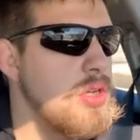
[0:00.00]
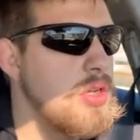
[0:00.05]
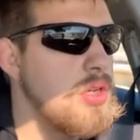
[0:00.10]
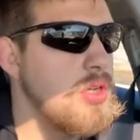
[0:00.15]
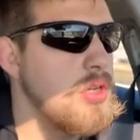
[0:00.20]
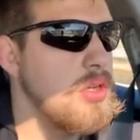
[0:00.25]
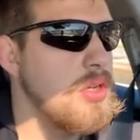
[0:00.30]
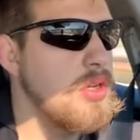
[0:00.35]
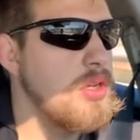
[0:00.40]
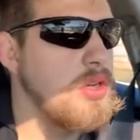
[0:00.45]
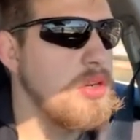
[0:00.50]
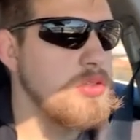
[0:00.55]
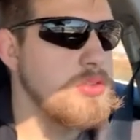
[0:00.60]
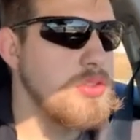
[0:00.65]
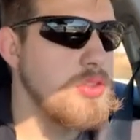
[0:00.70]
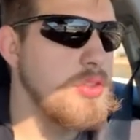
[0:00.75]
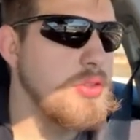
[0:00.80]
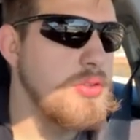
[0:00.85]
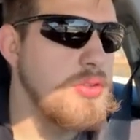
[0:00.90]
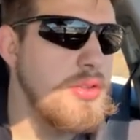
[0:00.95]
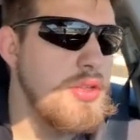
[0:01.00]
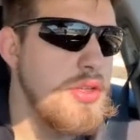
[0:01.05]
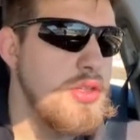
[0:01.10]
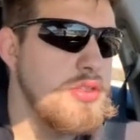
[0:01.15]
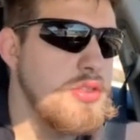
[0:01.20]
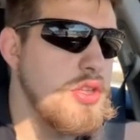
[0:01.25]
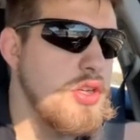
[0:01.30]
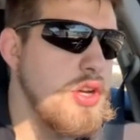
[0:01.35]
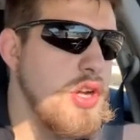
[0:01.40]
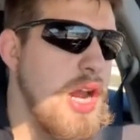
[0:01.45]
you know, so
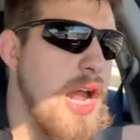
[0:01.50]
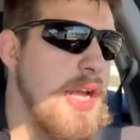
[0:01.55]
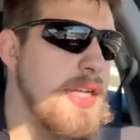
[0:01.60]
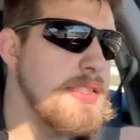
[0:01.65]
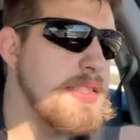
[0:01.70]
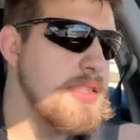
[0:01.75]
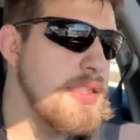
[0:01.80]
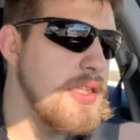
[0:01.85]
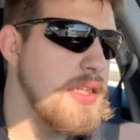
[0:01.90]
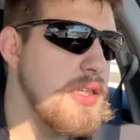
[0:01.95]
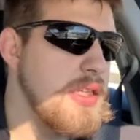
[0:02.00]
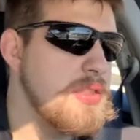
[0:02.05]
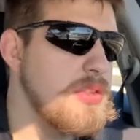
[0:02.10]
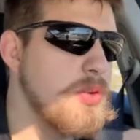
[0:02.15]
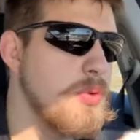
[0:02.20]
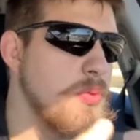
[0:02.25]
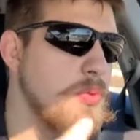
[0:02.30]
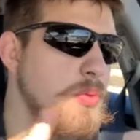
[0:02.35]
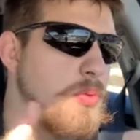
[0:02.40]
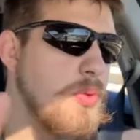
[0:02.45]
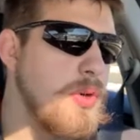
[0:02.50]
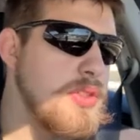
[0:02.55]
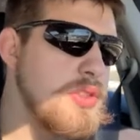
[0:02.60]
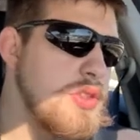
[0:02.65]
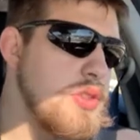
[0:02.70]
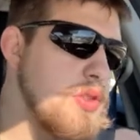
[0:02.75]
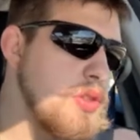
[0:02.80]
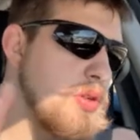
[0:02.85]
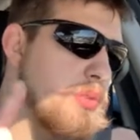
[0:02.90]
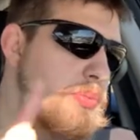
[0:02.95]
it's a good idea to,
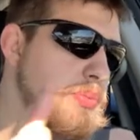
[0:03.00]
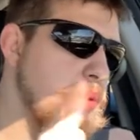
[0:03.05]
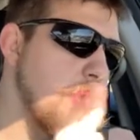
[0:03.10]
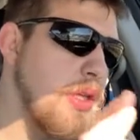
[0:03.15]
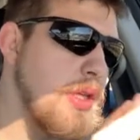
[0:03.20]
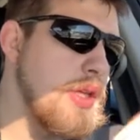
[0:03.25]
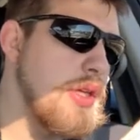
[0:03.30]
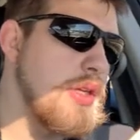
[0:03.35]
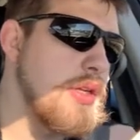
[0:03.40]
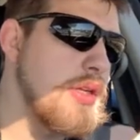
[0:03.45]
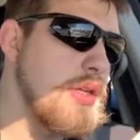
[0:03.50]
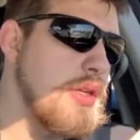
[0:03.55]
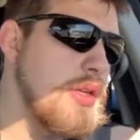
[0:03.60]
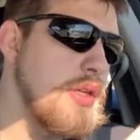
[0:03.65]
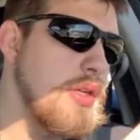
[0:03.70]
once you compete